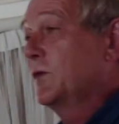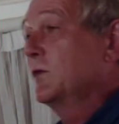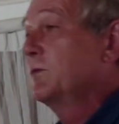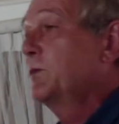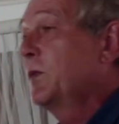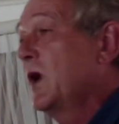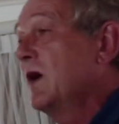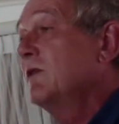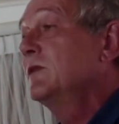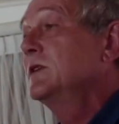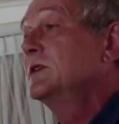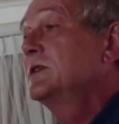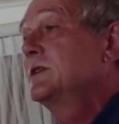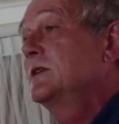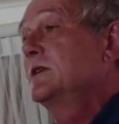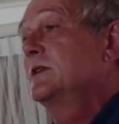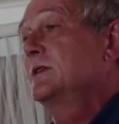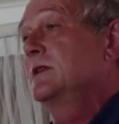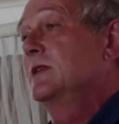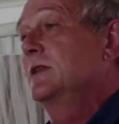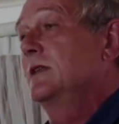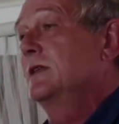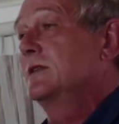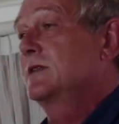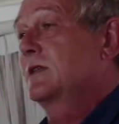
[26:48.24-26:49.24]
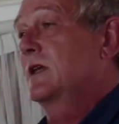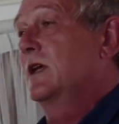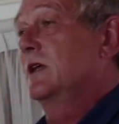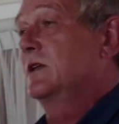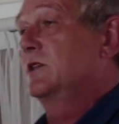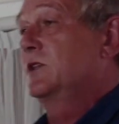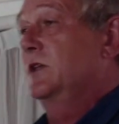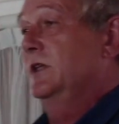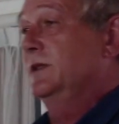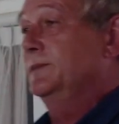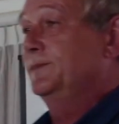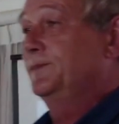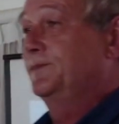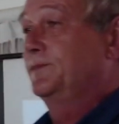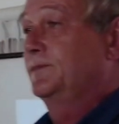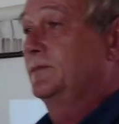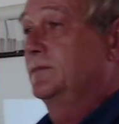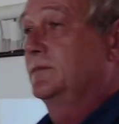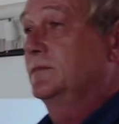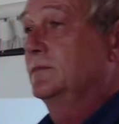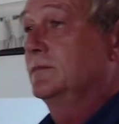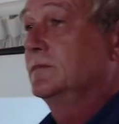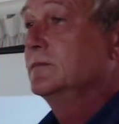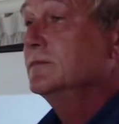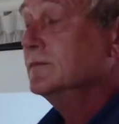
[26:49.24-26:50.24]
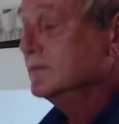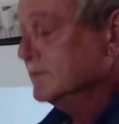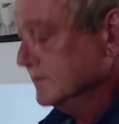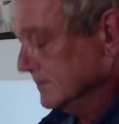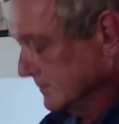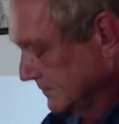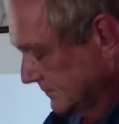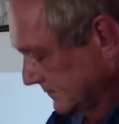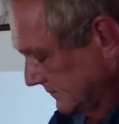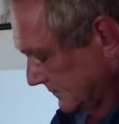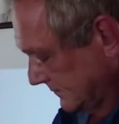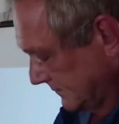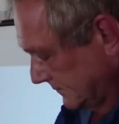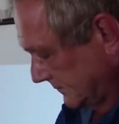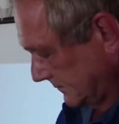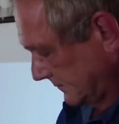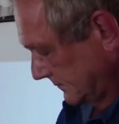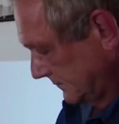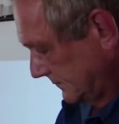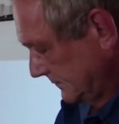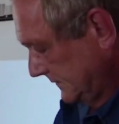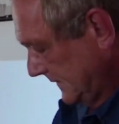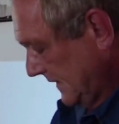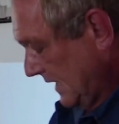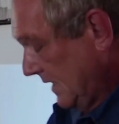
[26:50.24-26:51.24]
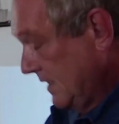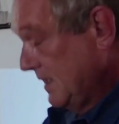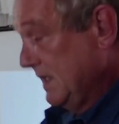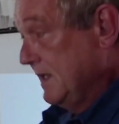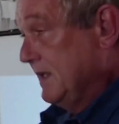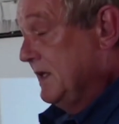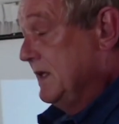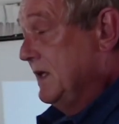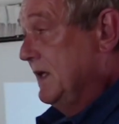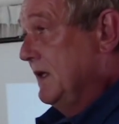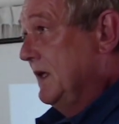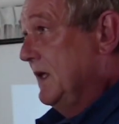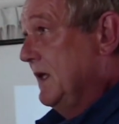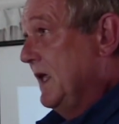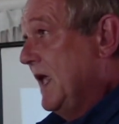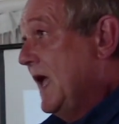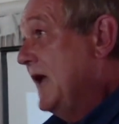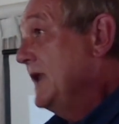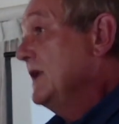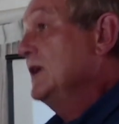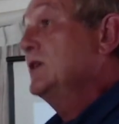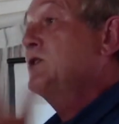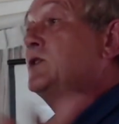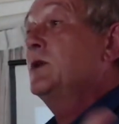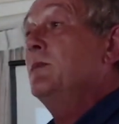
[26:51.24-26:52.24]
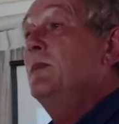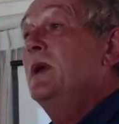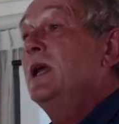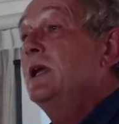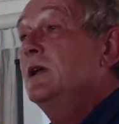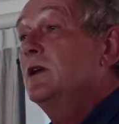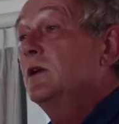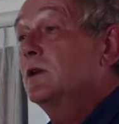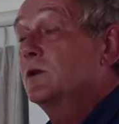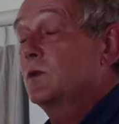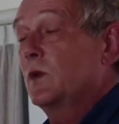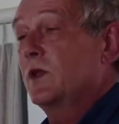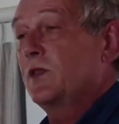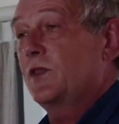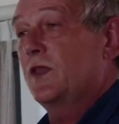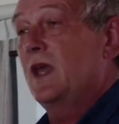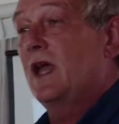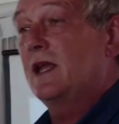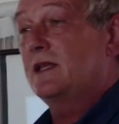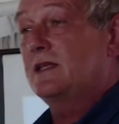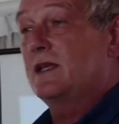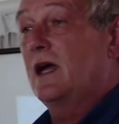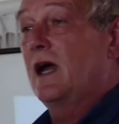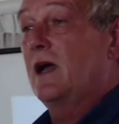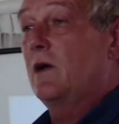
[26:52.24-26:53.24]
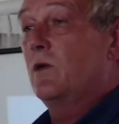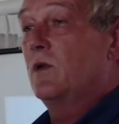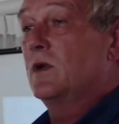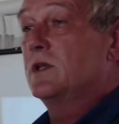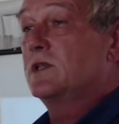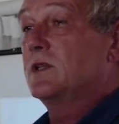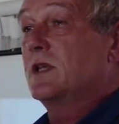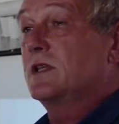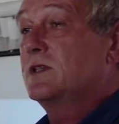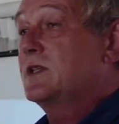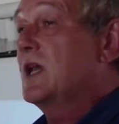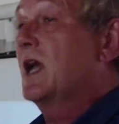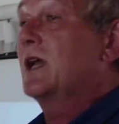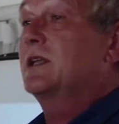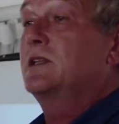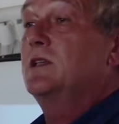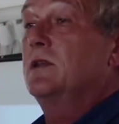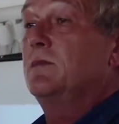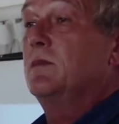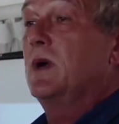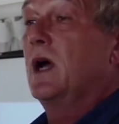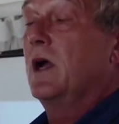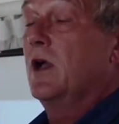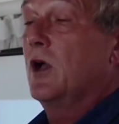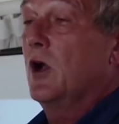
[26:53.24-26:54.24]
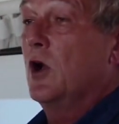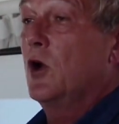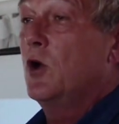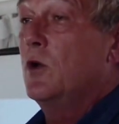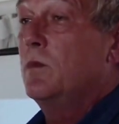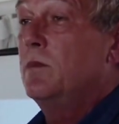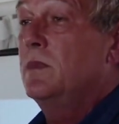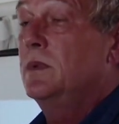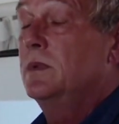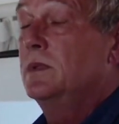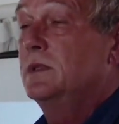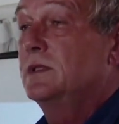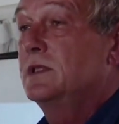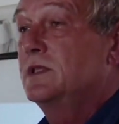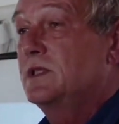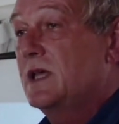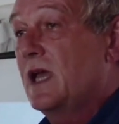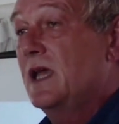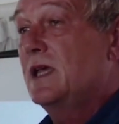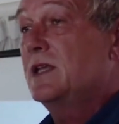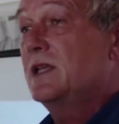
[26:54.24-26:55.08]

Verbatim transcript: it comes from your friends. So I will just talk to you about witnessing. There's only been only one